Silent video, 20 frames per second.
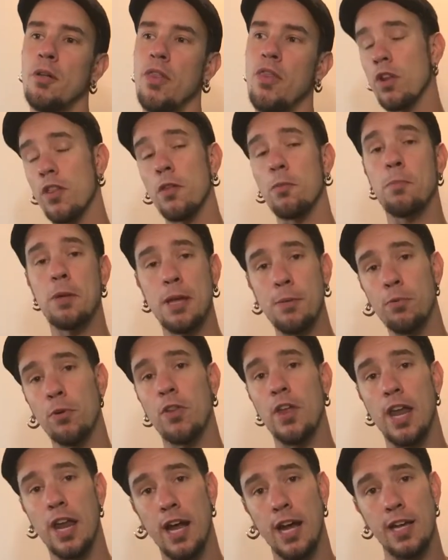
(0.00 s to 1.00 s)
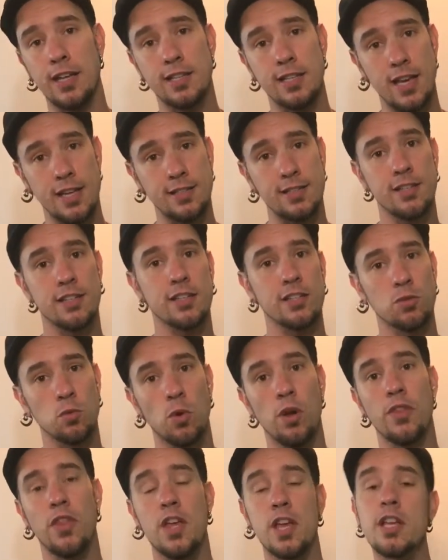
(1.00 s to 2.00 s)
In fact, one of the people that I tested
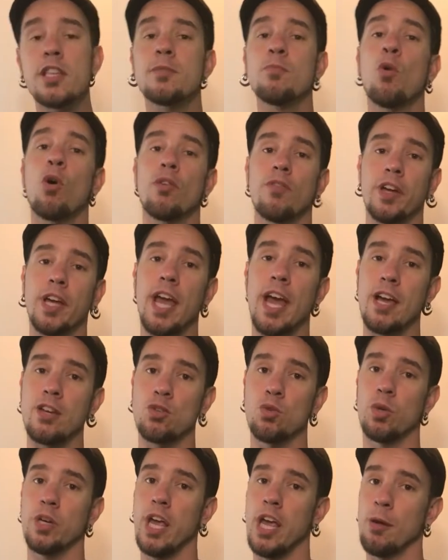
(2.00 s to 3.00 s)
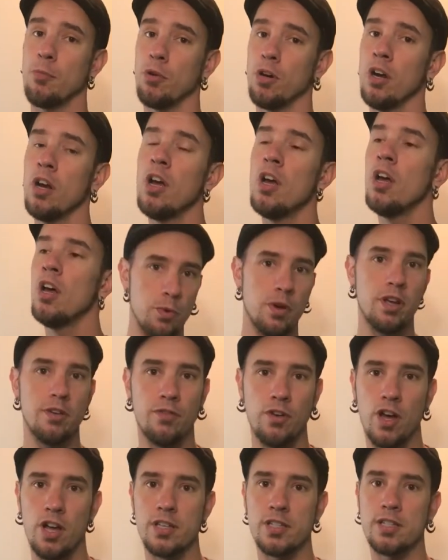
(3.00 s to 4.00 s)
this with is more of a casual gamer. There were
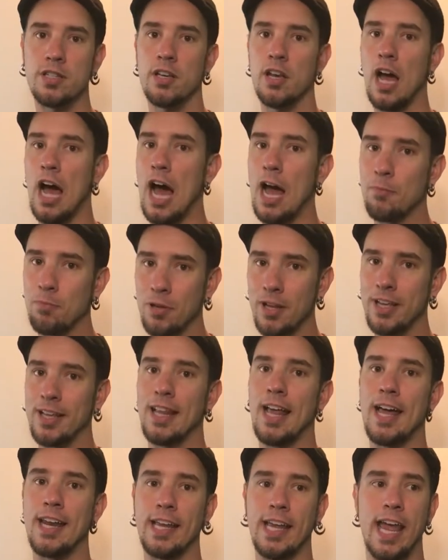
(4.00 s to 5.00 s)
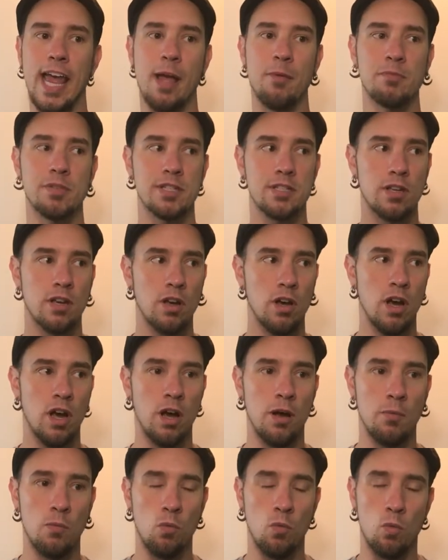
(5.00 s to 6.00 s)
3 of us. I play a lot of games.
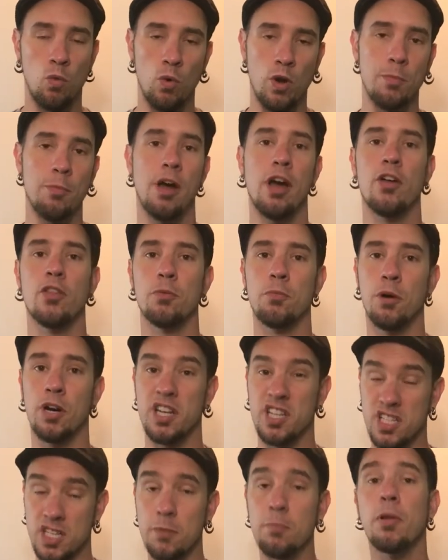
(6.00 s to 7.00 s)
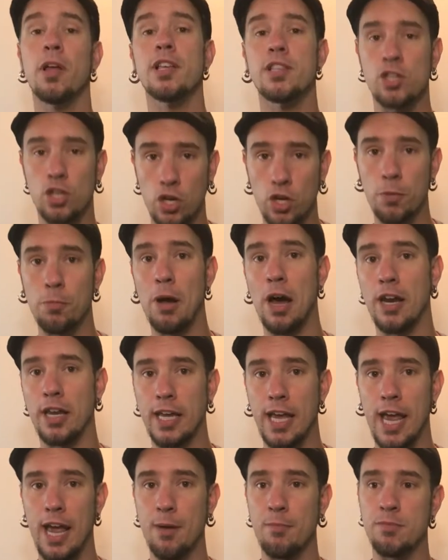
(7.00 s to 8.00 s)
One of my other buddies, he plays a good
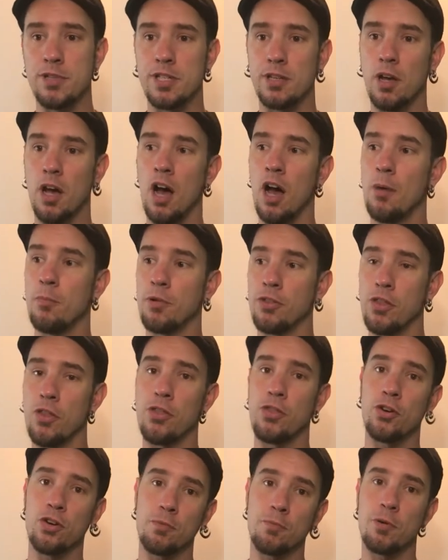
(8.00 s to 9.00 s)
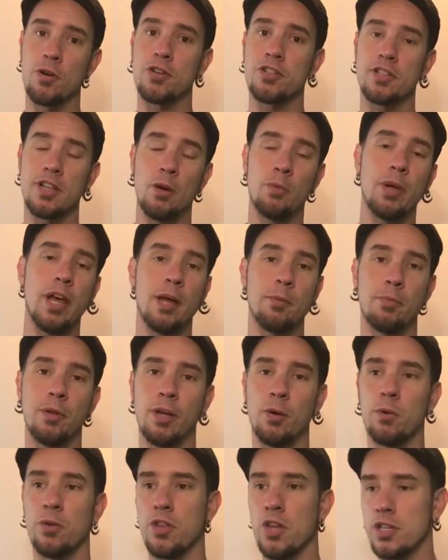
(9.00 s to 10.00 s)
amount of games, but the third person that we
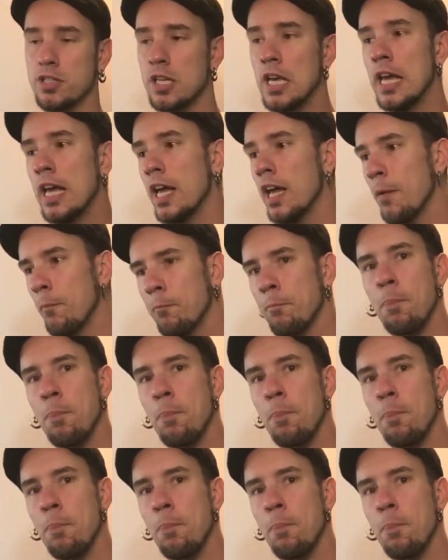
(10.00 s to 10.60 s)
had playing with us,